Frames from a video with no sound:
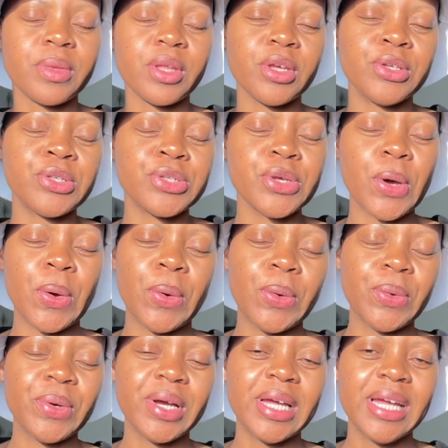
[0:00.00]

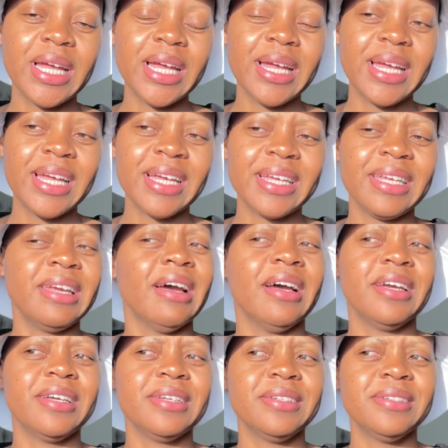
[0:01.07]
So, yeah,
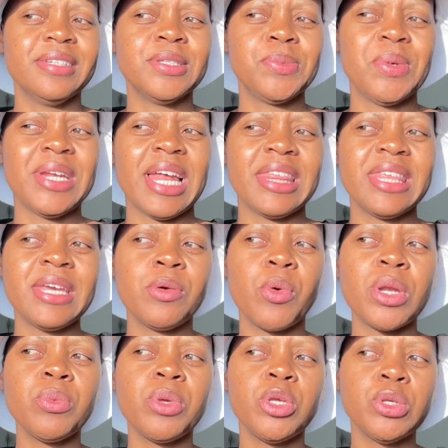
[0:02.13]
it's weird. I think
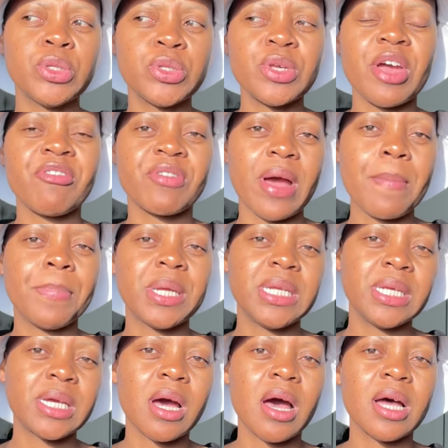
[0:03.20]
when we used to have
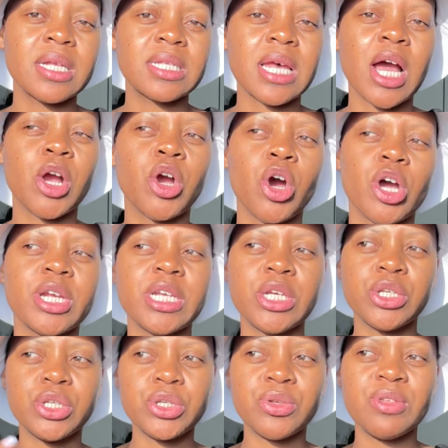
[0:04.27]
company cars, I got
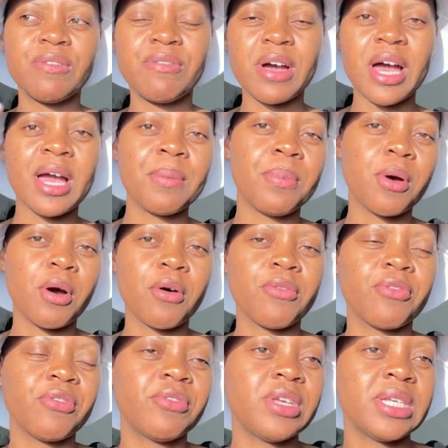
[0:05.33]
into the vibe of
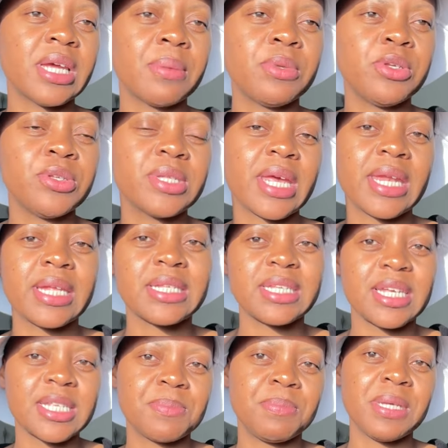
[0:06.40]
VWs, and it's
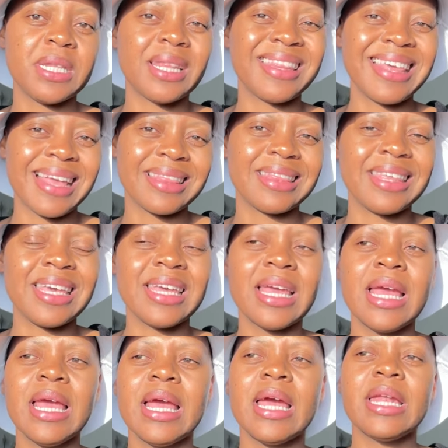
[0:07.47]
just been that thing.
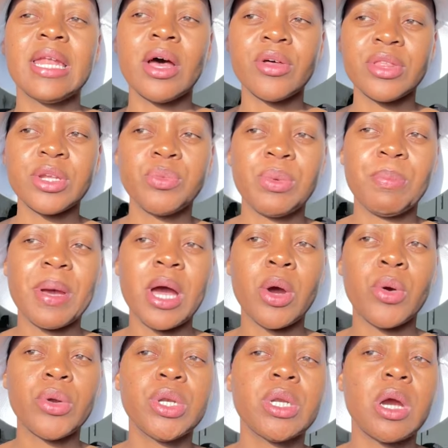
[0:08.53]
And now that we buy
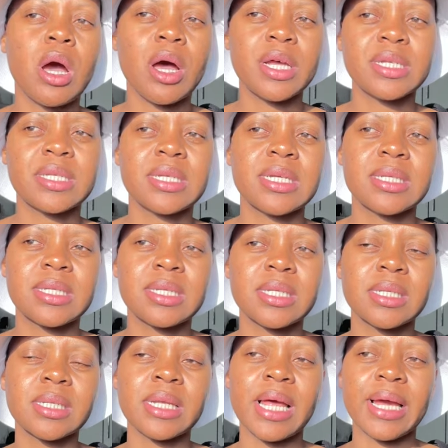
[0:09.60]
our own cars, it's
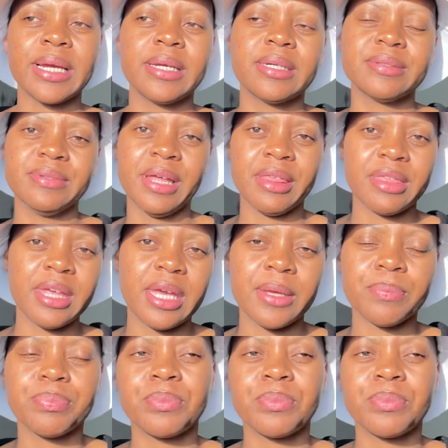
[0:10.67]
still like a thing.